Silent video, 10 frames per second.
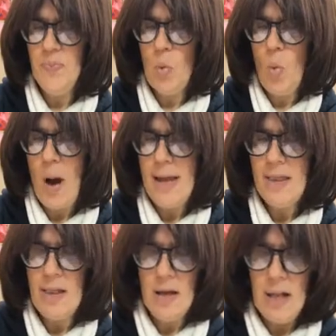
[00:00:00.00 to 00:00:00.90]
white
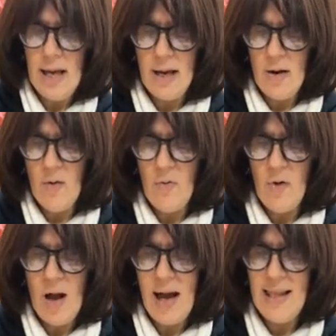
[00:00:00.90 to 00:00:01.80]
there, like for
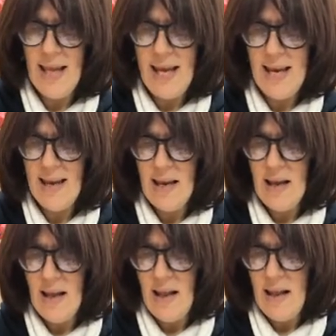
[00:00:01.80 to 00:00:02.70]
a highlight,
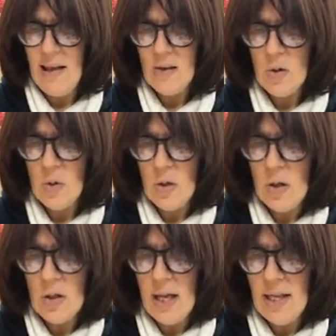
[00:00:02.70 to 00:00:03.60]
so it'll
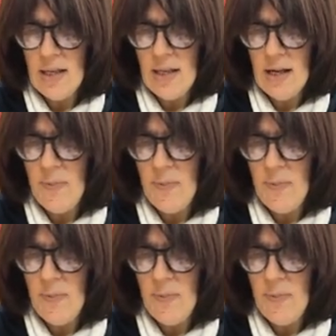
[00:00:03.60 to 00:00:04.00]
look like the